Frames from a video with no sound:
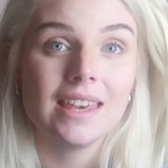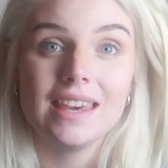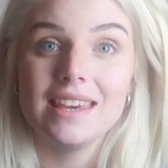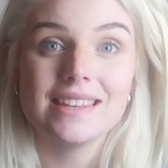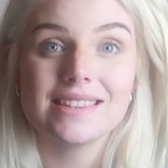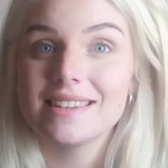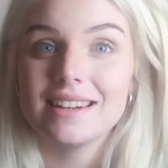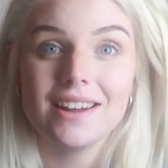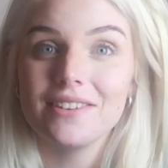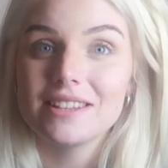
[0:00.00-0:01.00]
He is
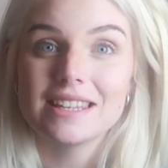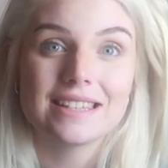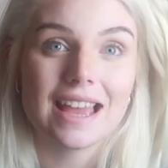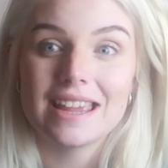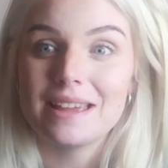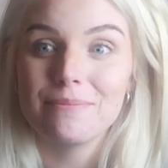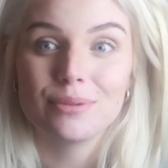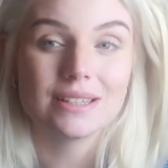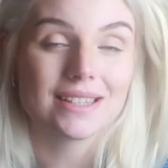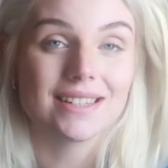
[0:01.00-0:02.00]
still alive to this day in
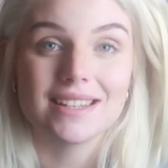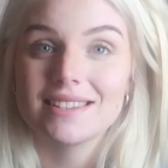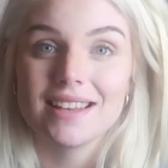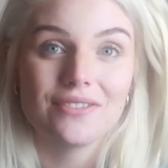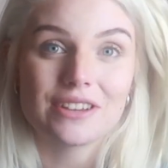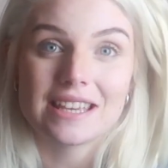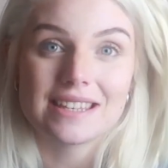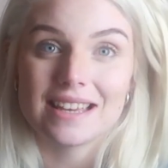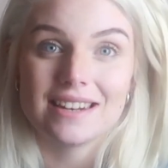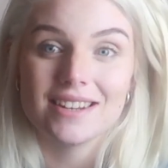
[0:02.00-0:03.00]
prison serving
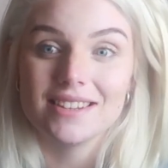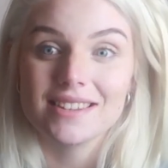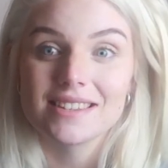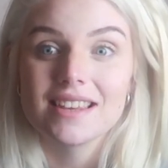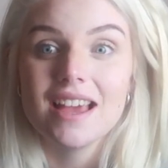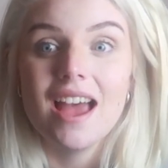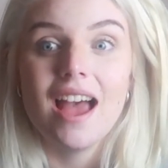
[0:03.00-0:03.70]
his sentence,